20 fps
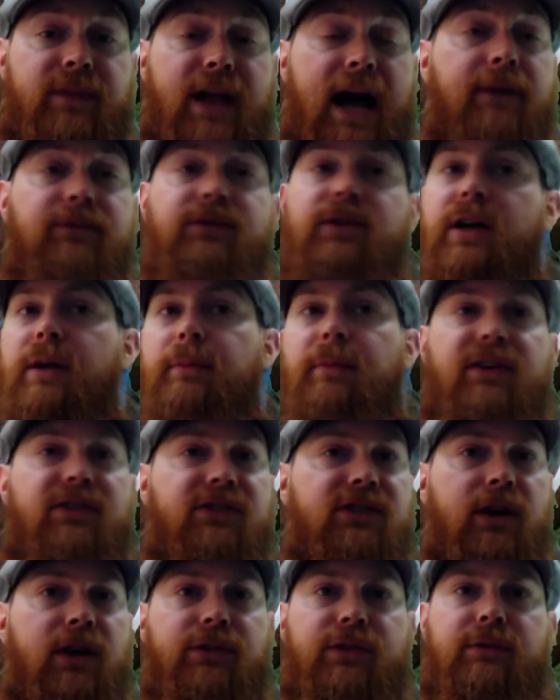I've done it
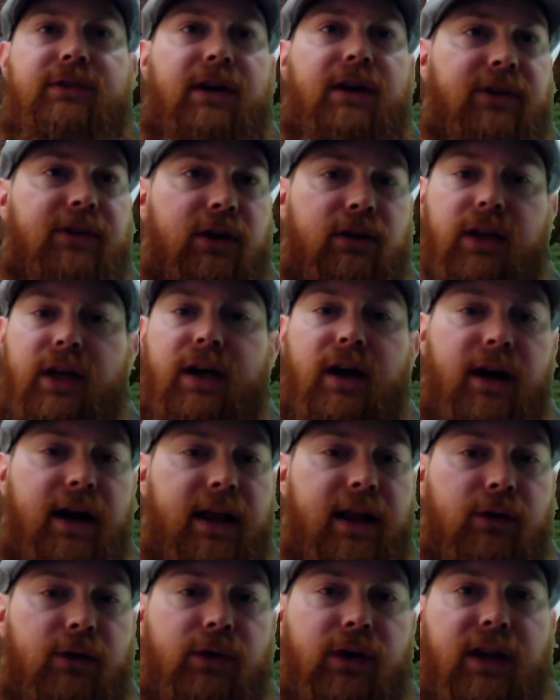myself sometimes. I'll click on it
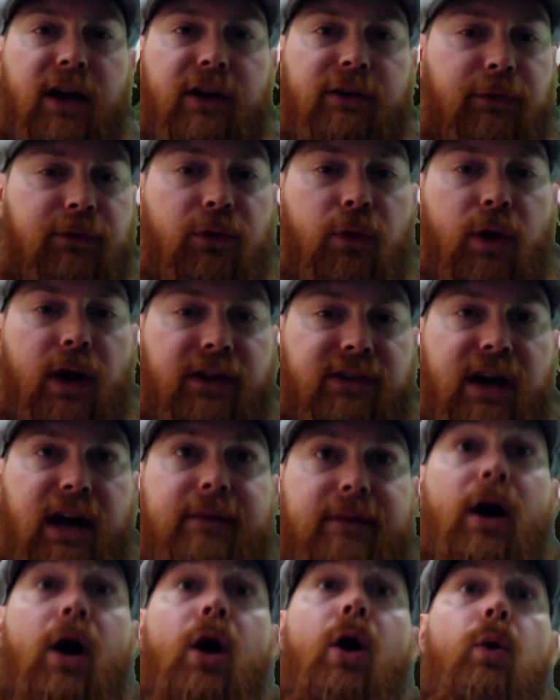and I'll realize before I
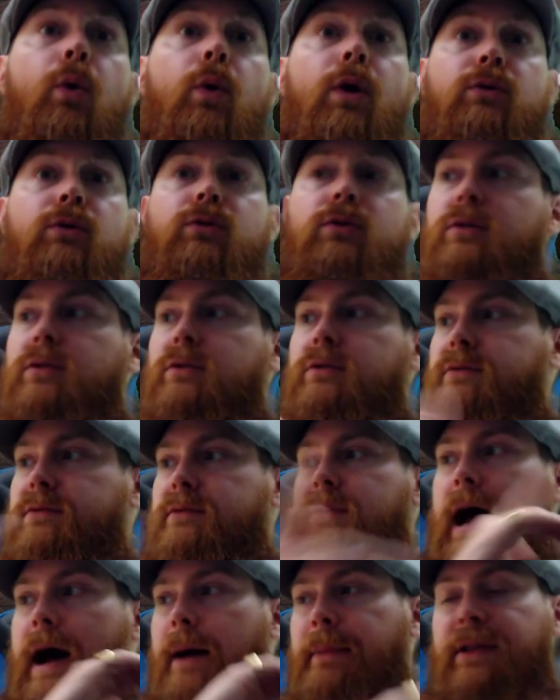type, oh,
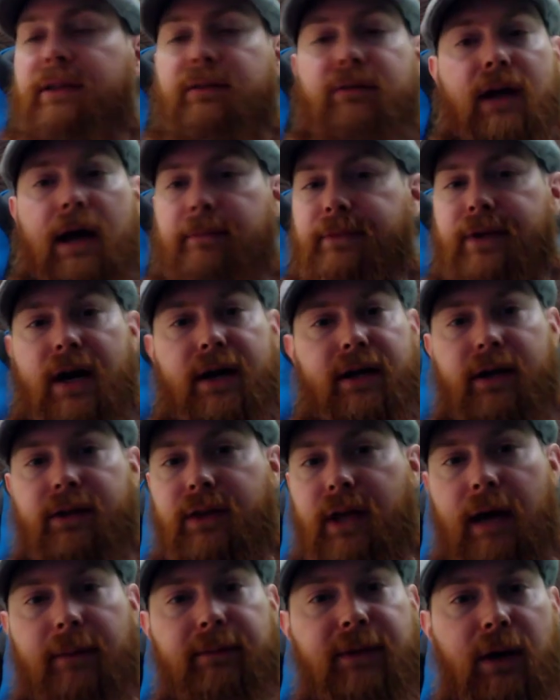I'm
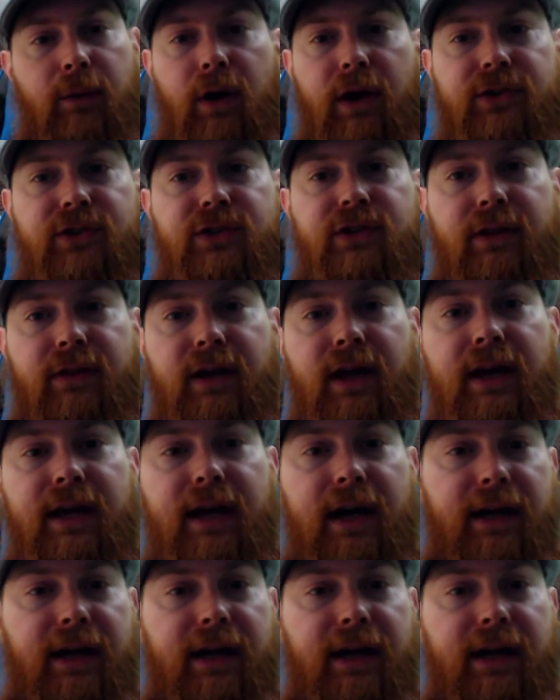not watching the thing.